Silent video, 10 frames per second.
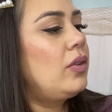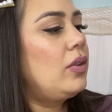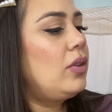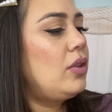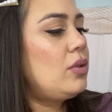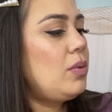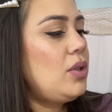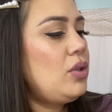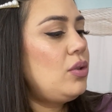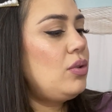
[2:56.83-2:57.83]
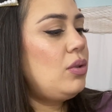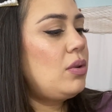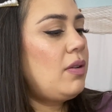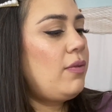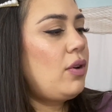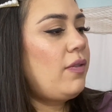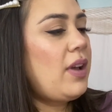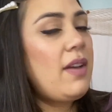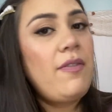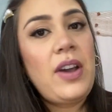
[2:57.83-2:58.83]
There's 1, 2, 3, 4,
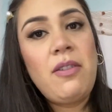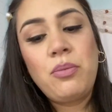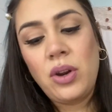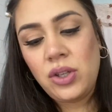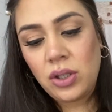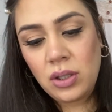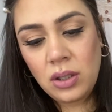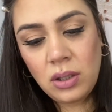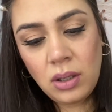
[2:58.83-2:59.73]
5. 5 brushes.